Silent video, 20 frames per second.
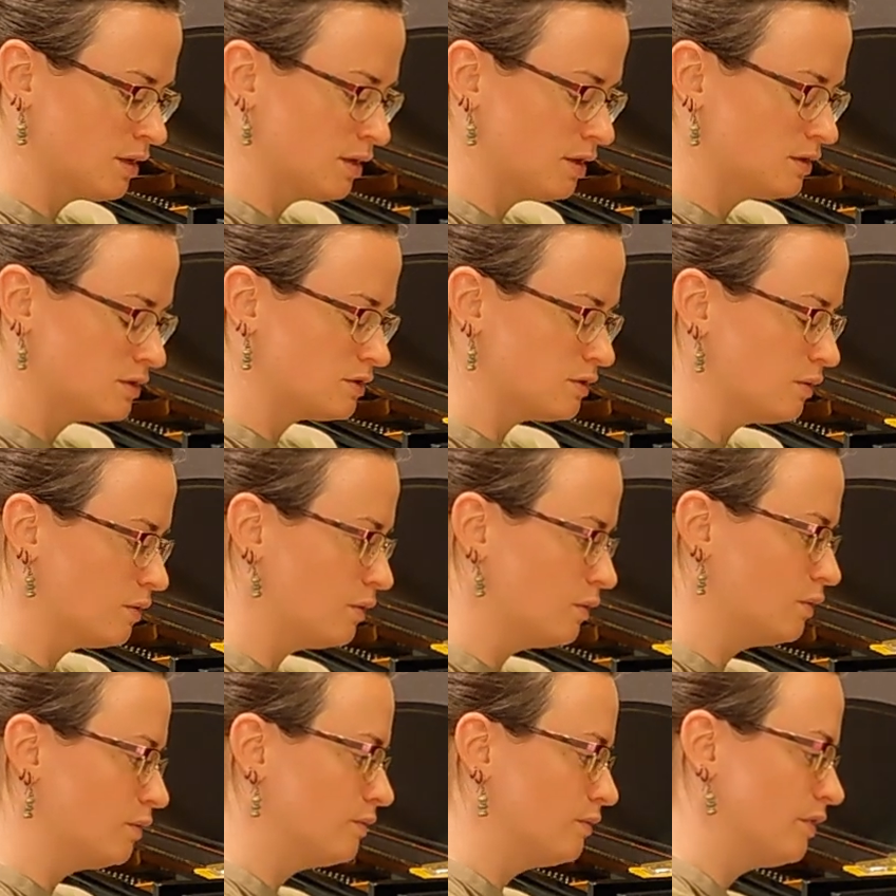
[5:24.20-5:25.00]

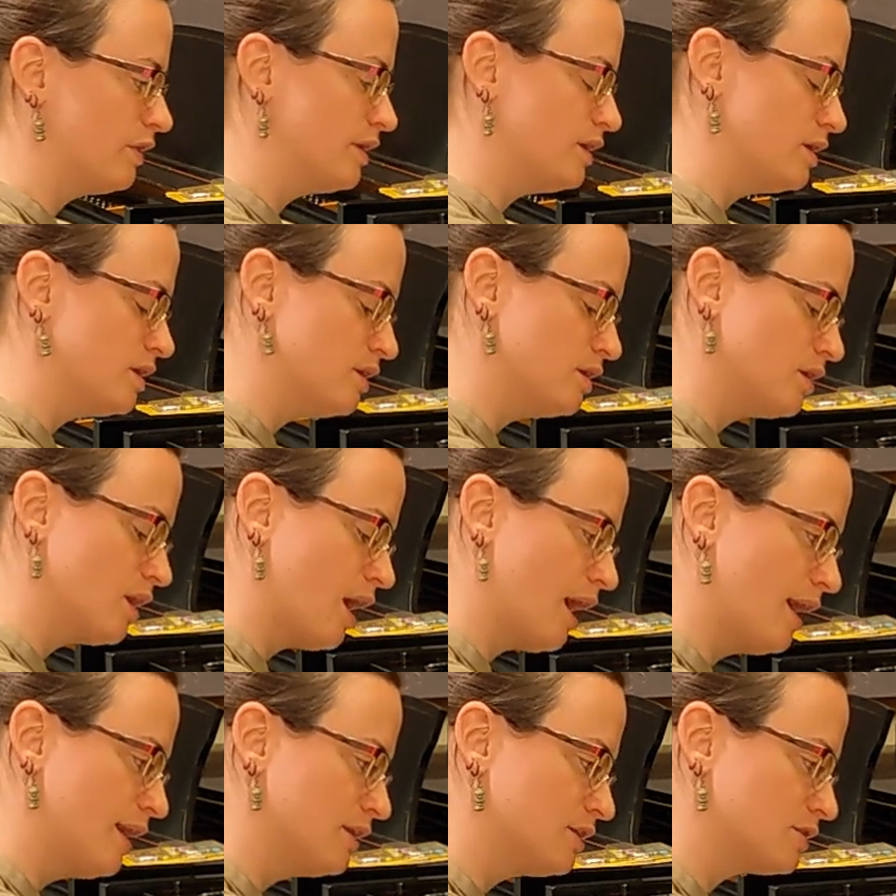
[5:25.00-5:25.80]
So the
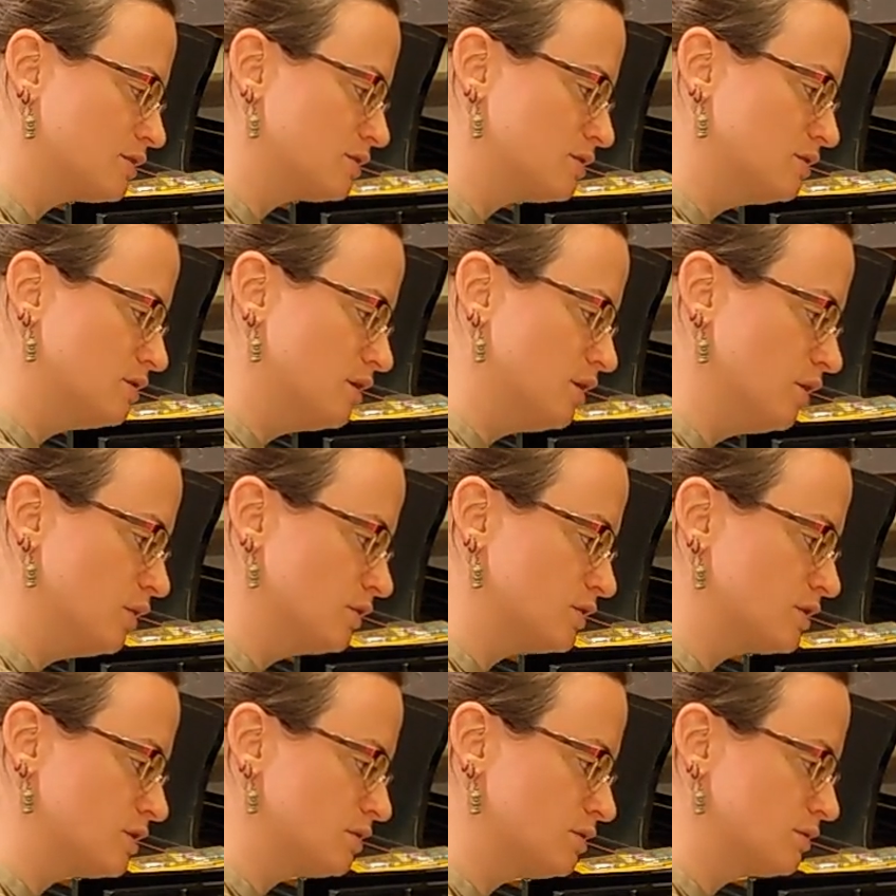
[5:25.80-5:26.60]
highest
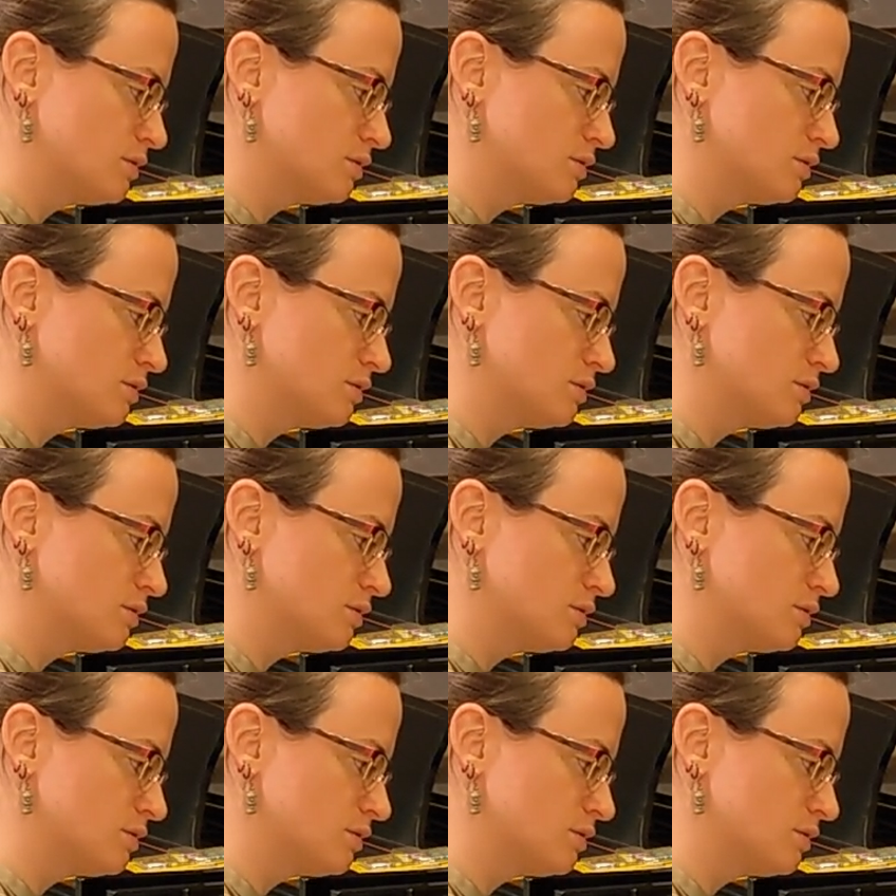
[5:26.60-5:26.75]
note,